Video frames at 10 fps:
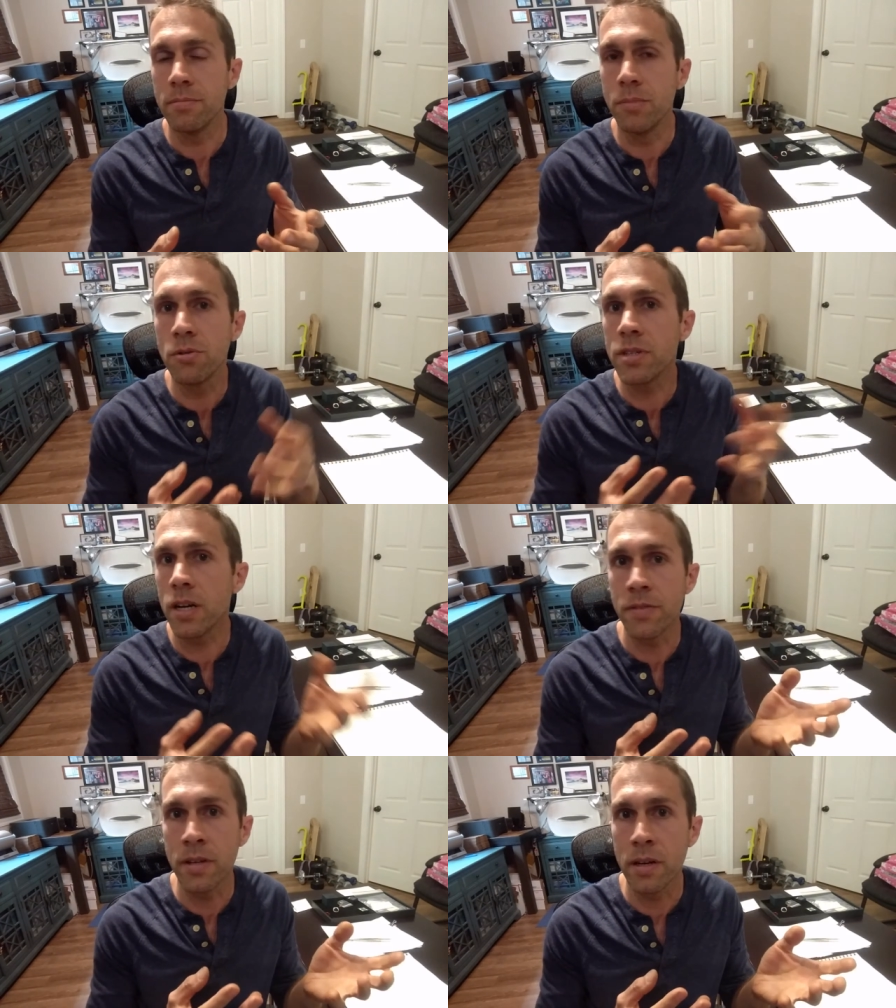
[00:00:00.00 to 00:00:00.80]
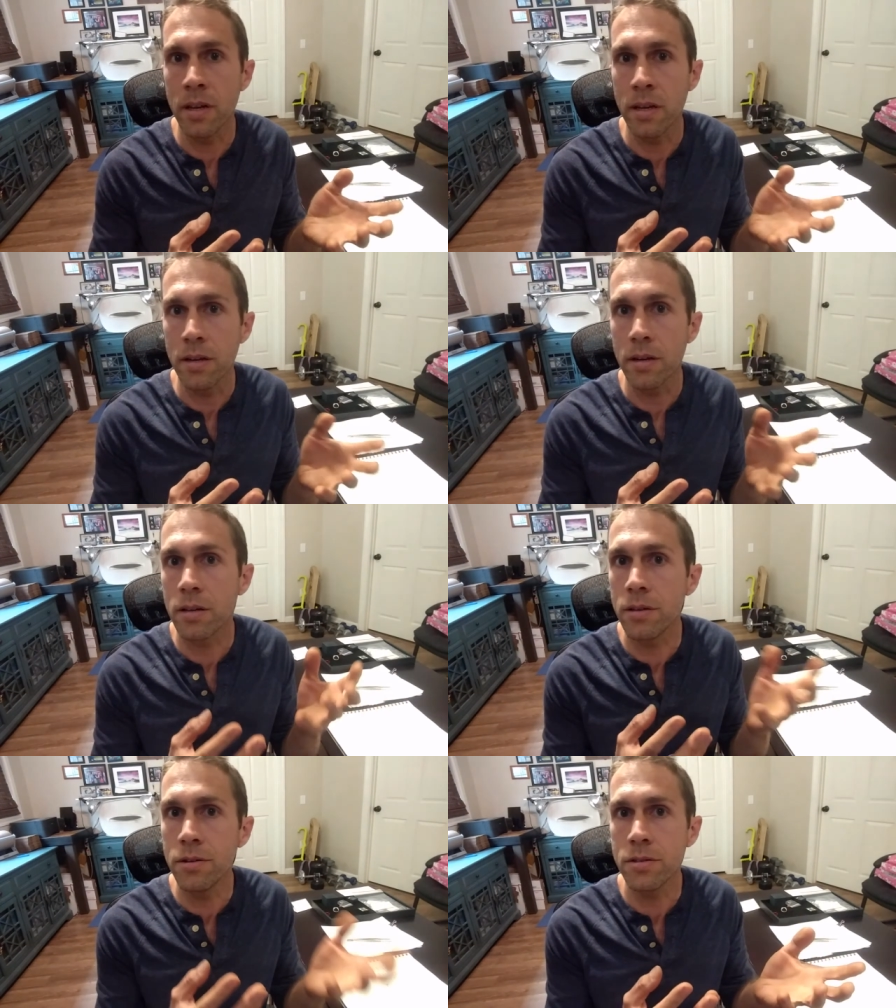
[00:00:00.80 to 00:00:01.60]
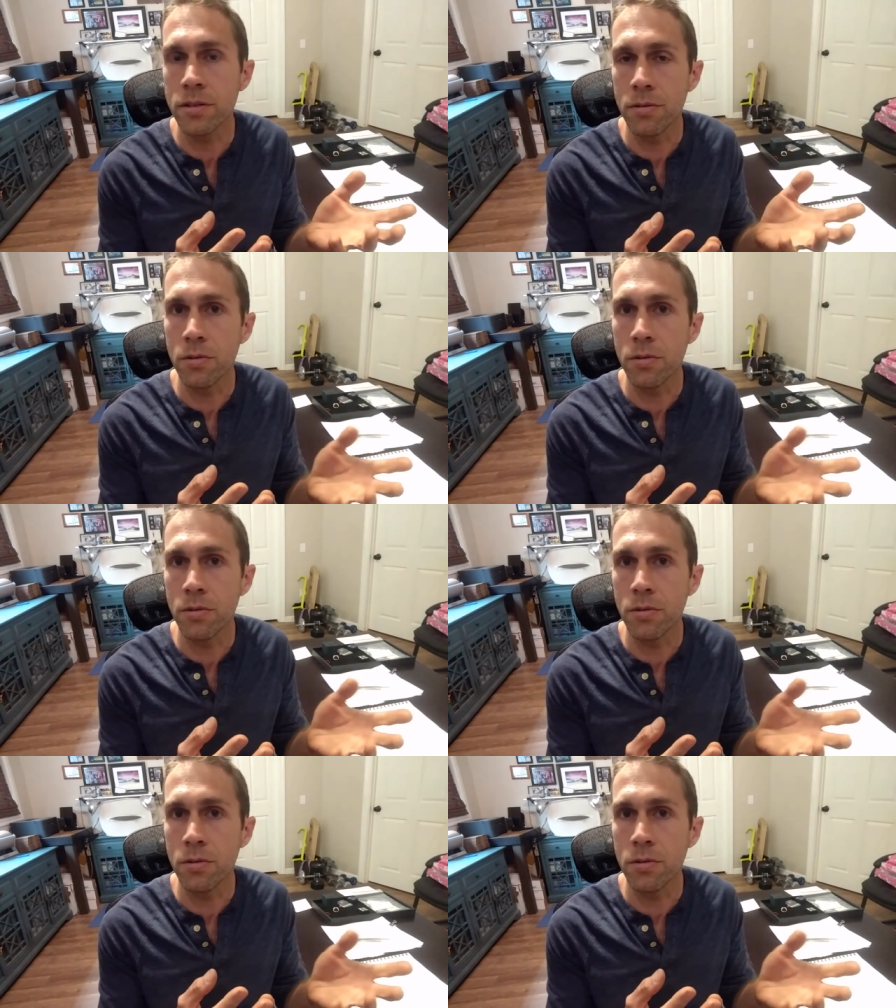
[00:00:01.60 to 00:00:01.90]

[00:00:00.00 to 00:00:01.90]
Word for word: most often in a clear stone